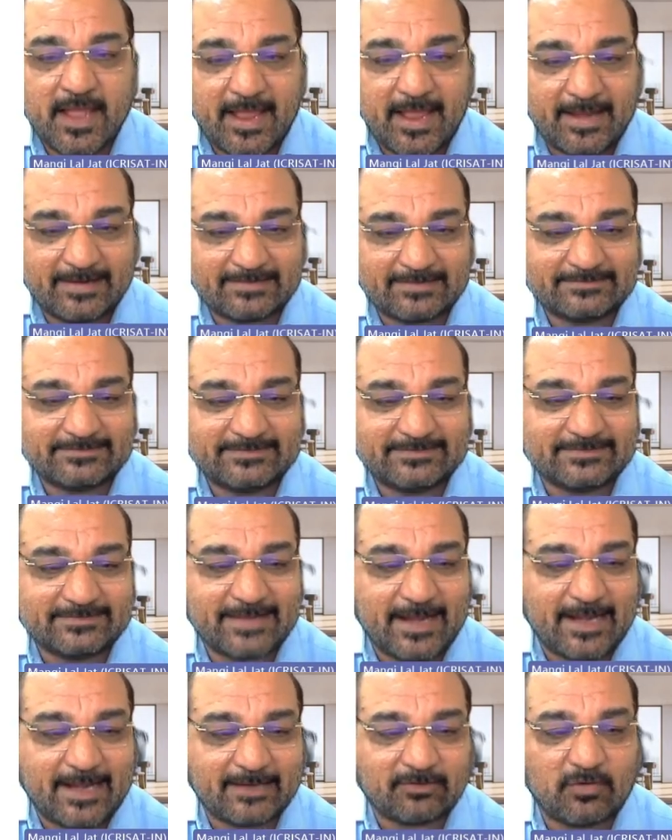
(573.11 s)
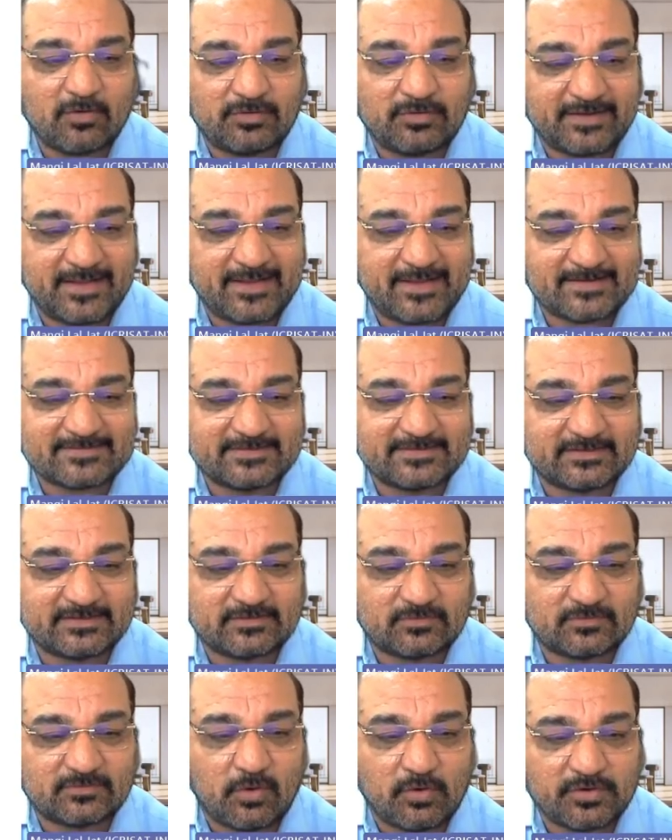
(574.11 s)
And in that context,
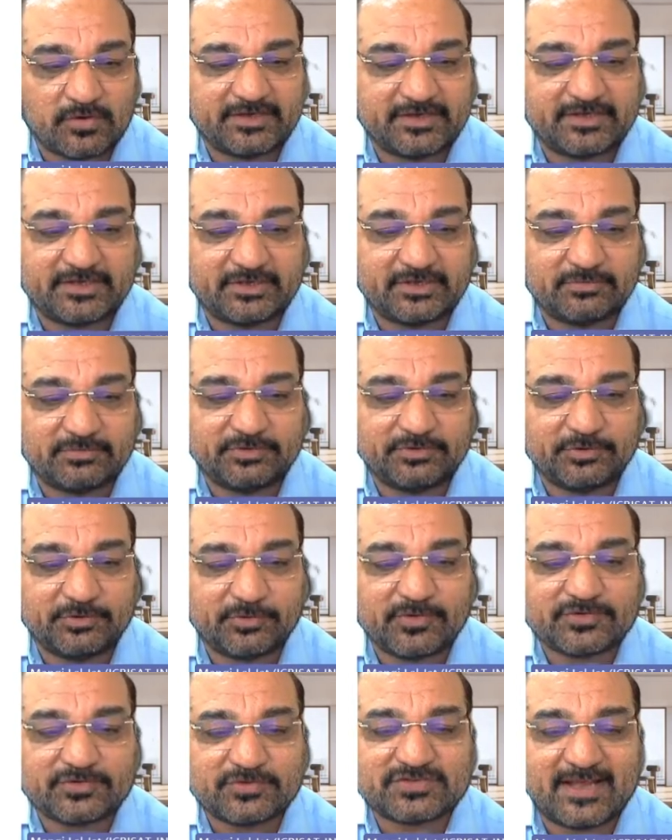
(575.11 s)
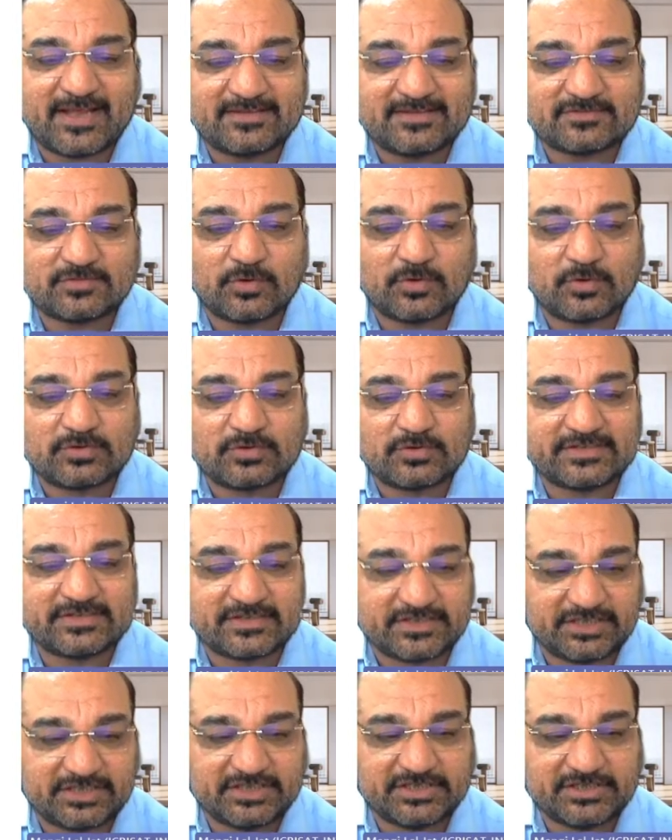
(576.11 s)
the cognitive neuroscience hold the
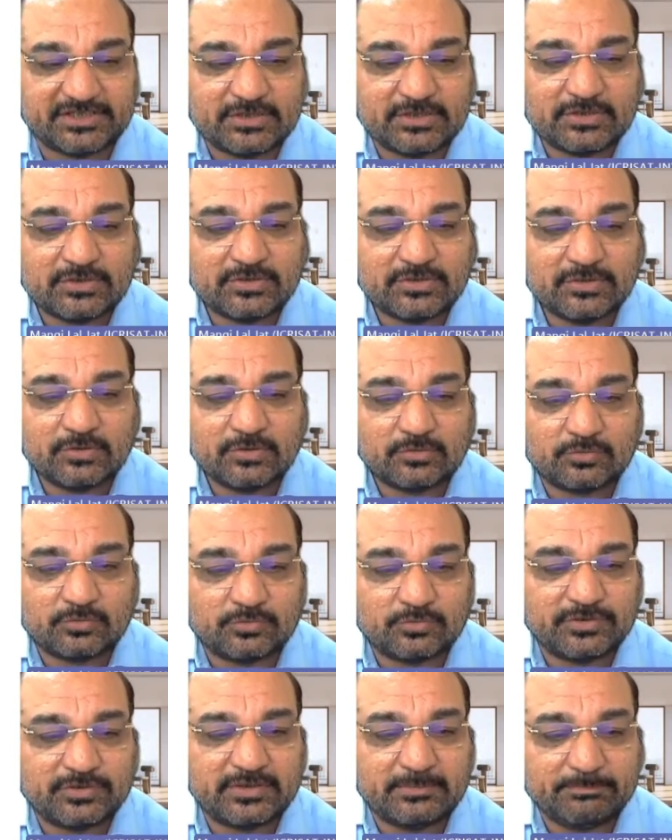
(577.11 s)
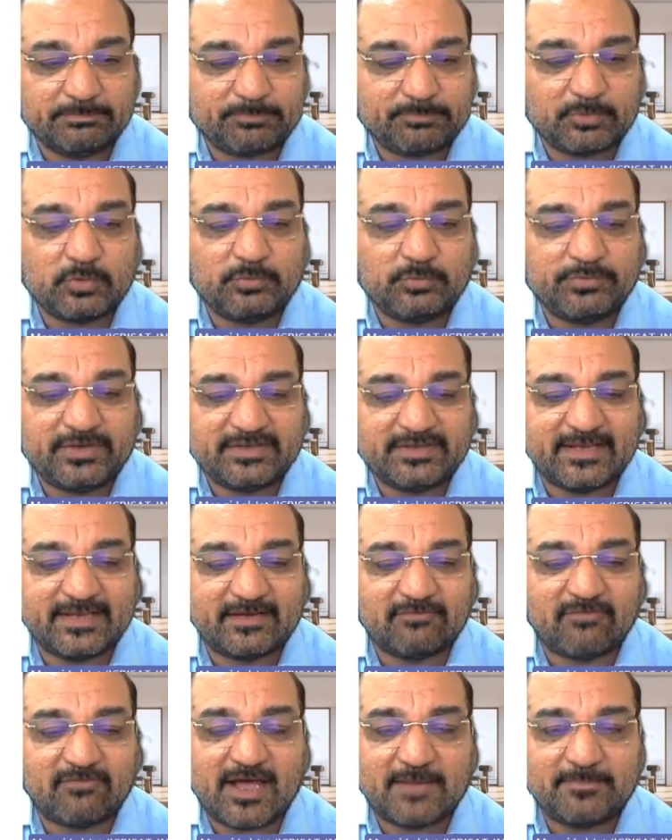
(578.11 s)
key to improving the
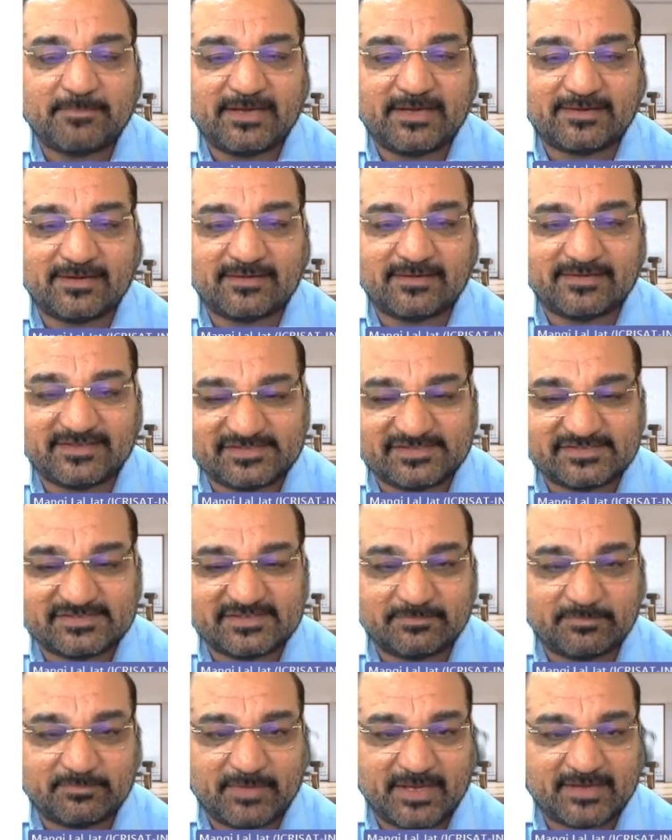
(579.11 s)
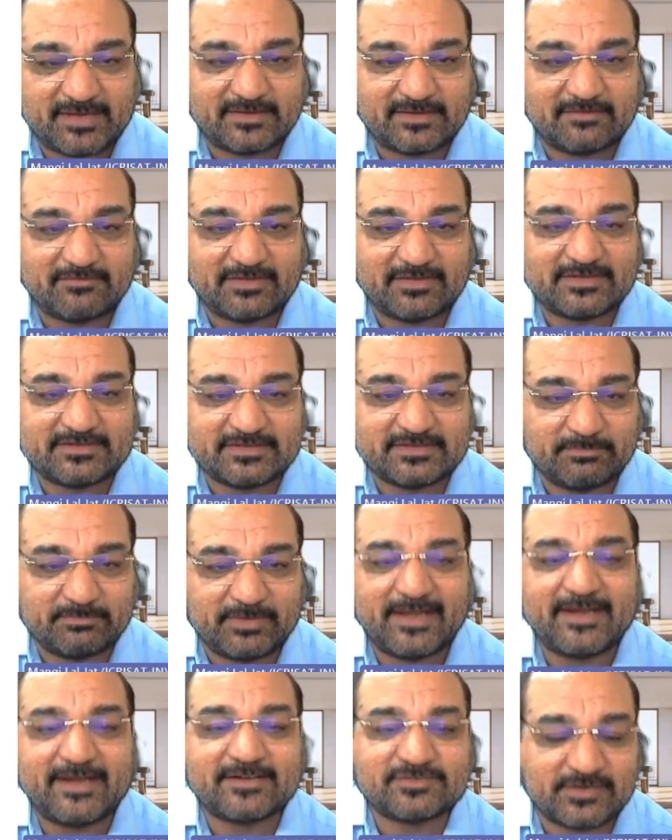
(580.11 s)
environmental decision making, whether it's a
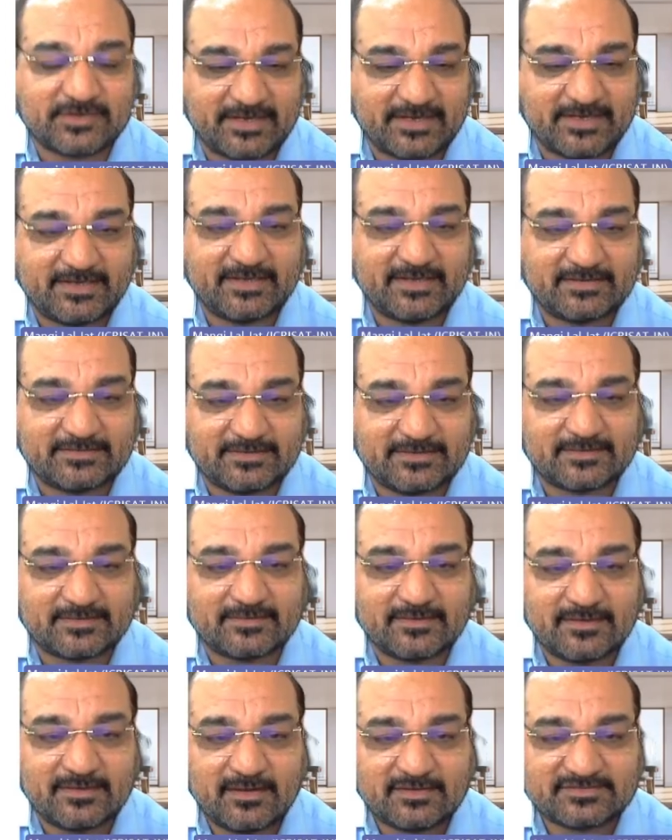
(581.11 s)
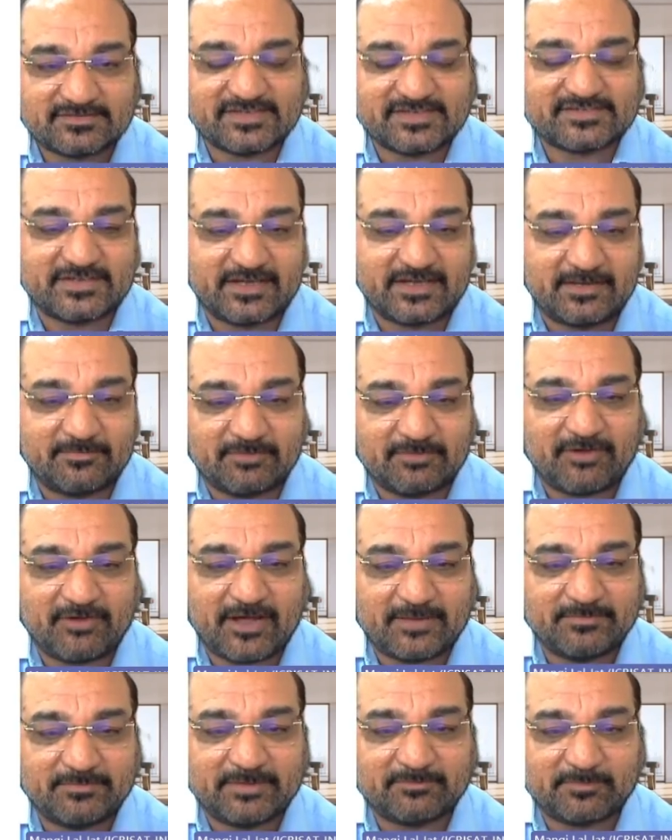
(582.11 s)
millets or any other sustainable
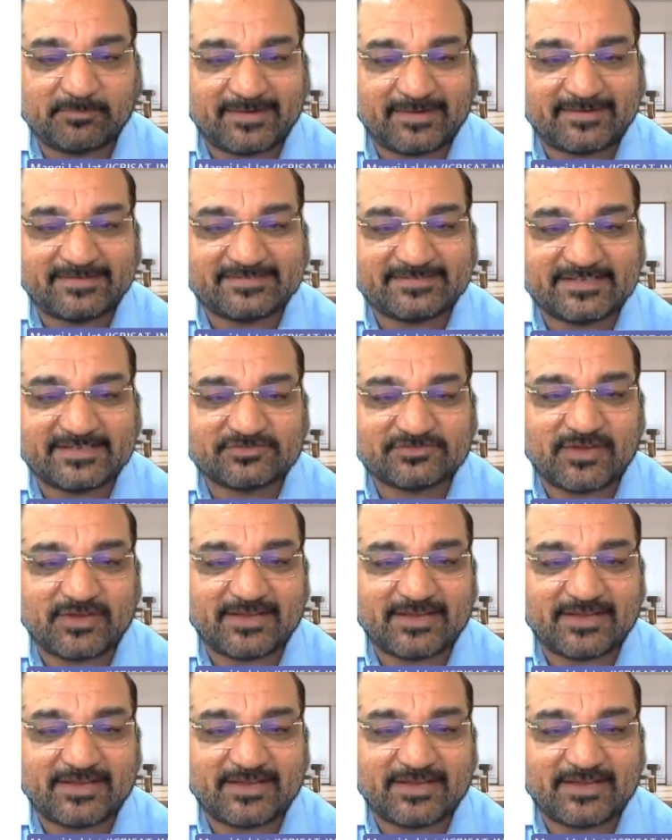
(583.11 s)
farming practices.